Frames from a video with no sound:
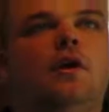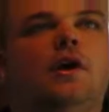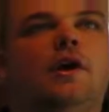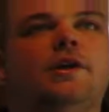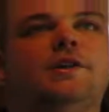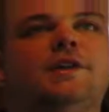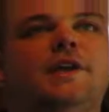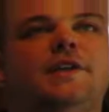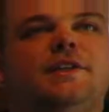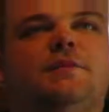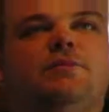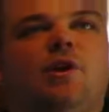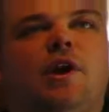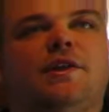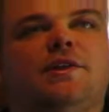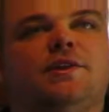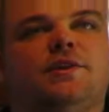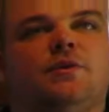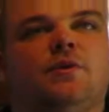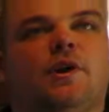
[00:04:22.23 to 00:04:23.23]
I intend to
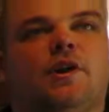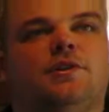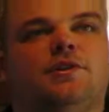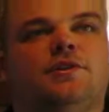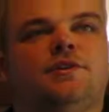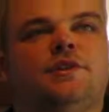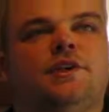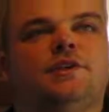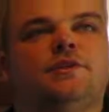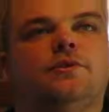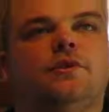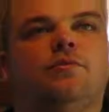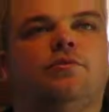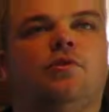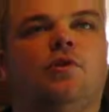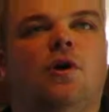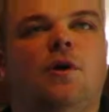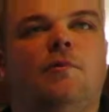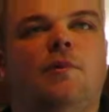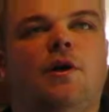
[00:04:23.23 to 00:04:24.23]
break this question into a
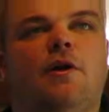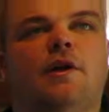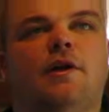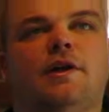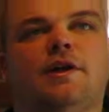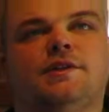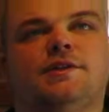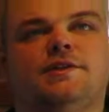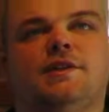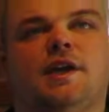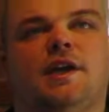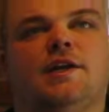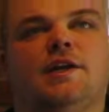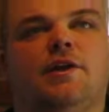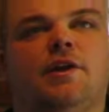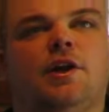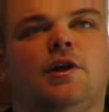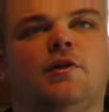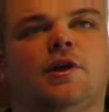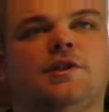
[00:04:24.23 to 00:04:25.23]
primary and
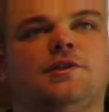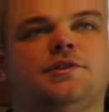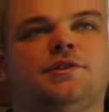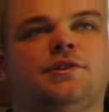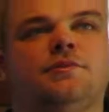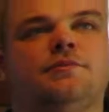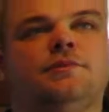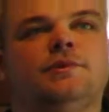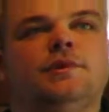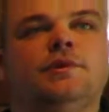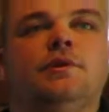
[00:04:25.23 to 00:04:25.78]
secondary question.